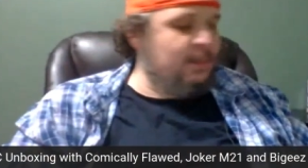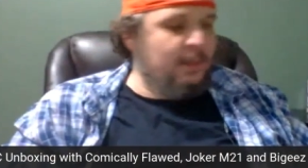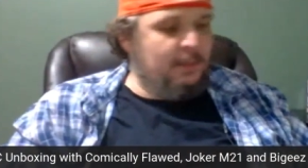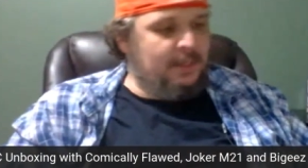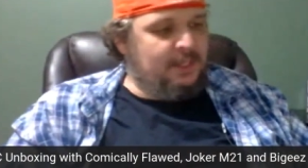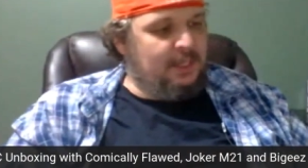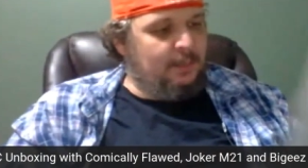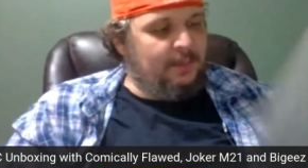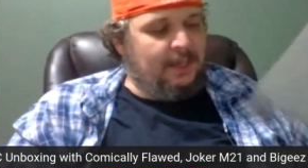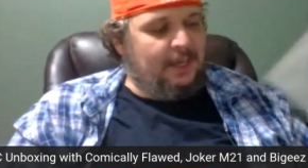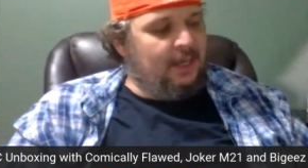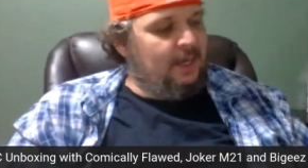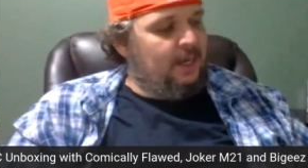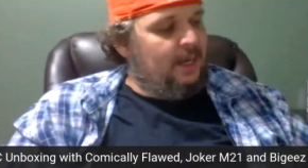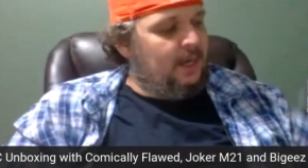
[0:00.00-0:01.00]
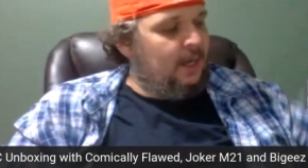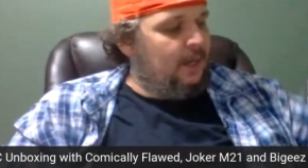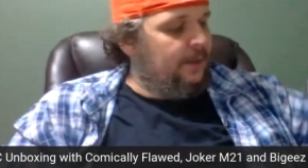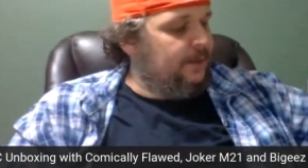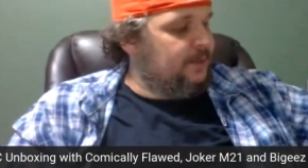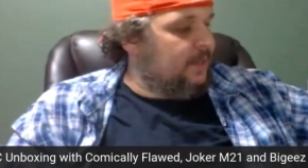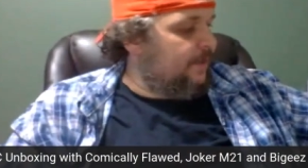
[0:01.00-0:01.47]
much it. But again, nice, I got
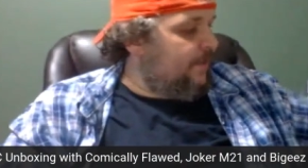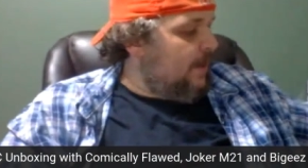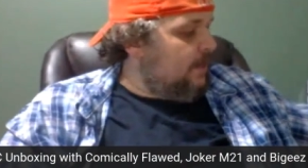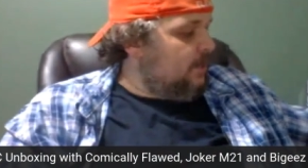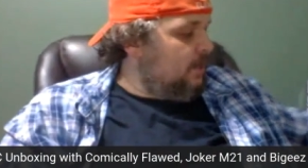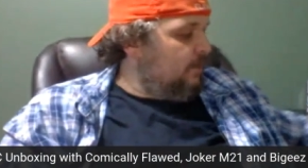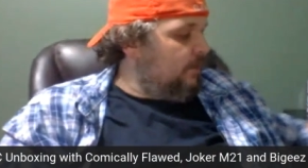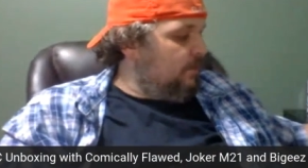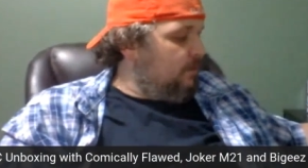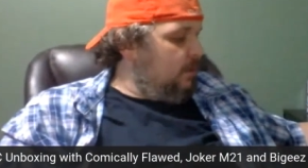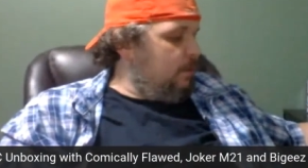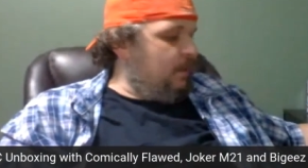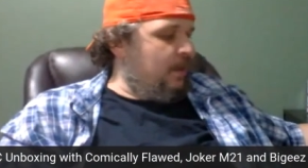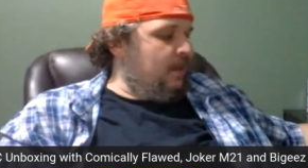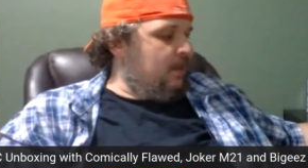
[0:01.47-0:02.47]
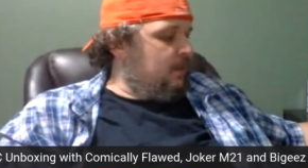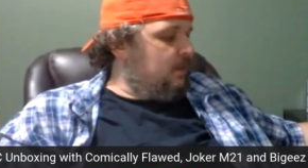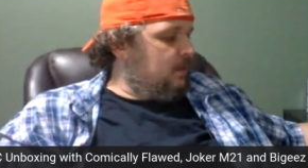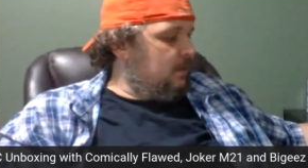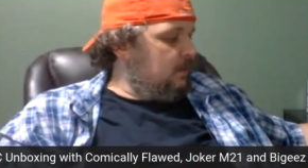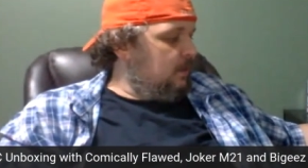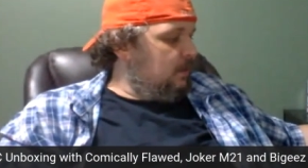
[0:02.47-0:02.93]
man, all those nice. for three
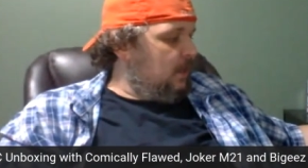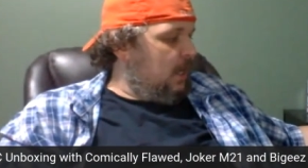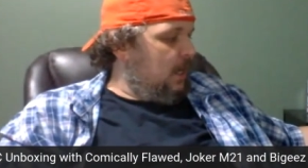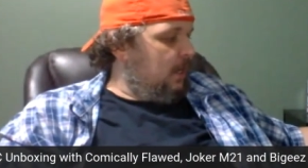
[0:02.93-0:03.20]
bucks uh,